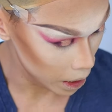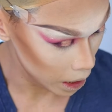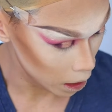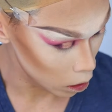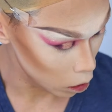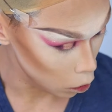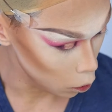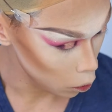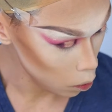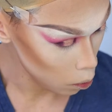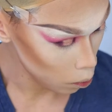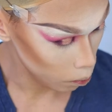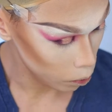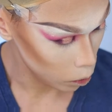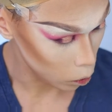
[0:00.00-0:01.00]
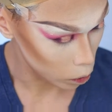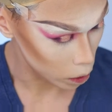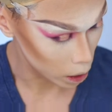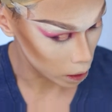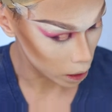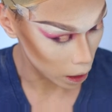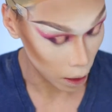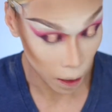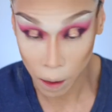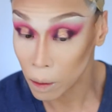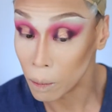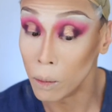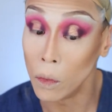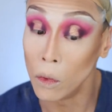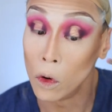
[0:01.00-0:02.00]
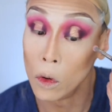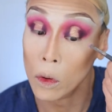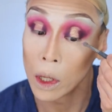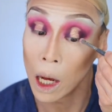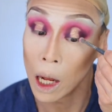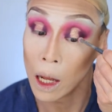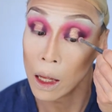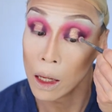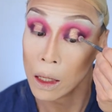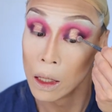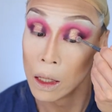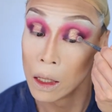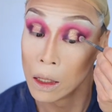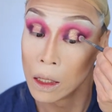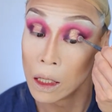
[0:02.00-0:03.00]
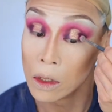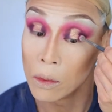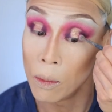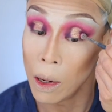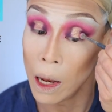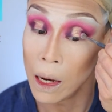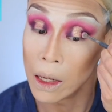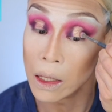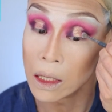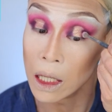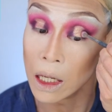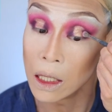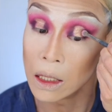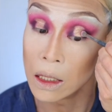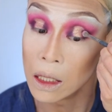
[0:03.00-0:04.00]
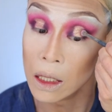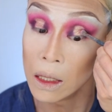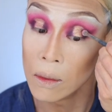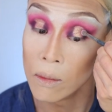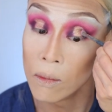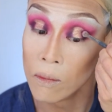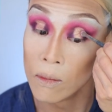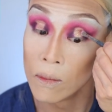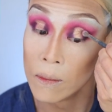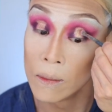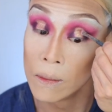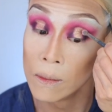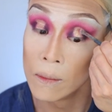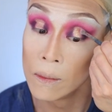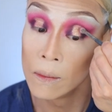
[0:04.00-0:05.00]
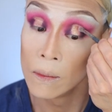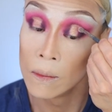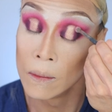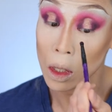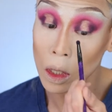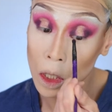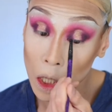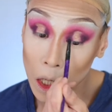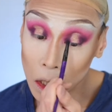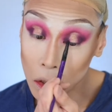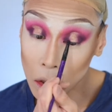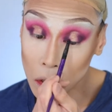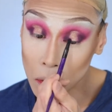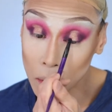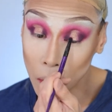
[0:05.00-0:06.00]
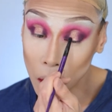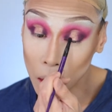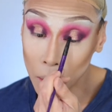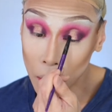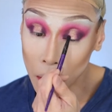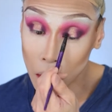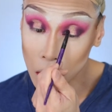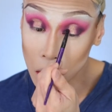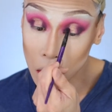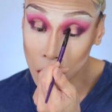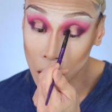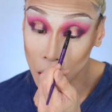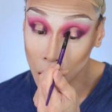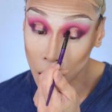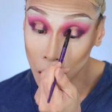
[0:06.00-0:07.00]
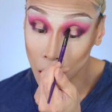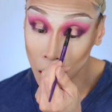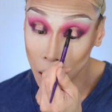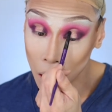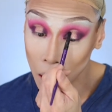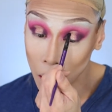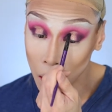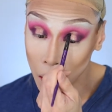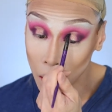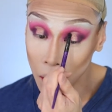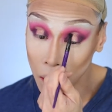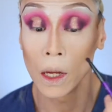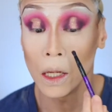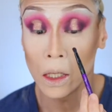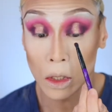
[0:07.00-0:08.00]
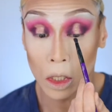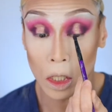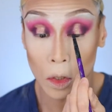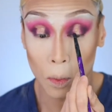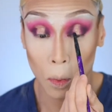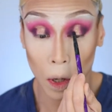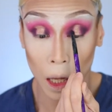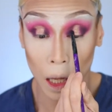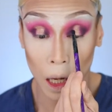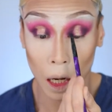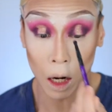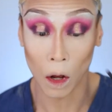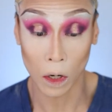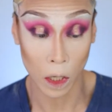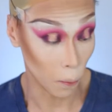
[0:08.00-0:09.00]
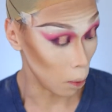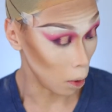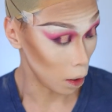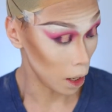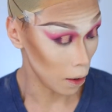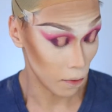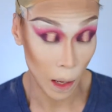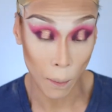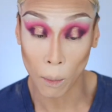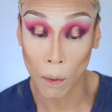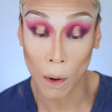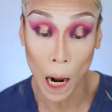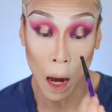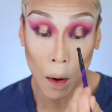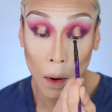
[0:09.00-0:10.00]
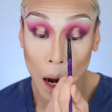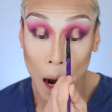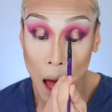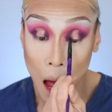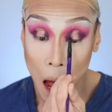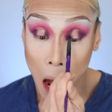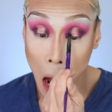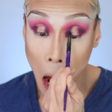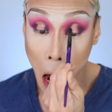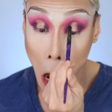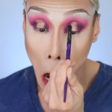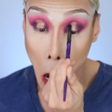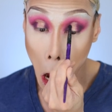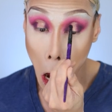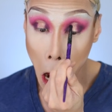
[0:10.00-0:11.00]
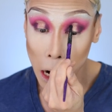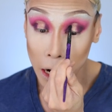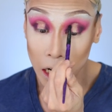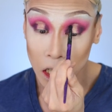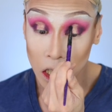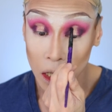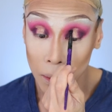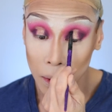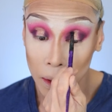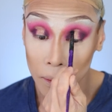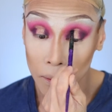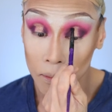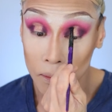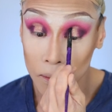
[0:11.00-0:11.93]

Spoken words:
BU, which is a maroon color. Let's blend the sides in. Change a smaller brush. Okay, so just putting it along the border of that brown and that shimmer.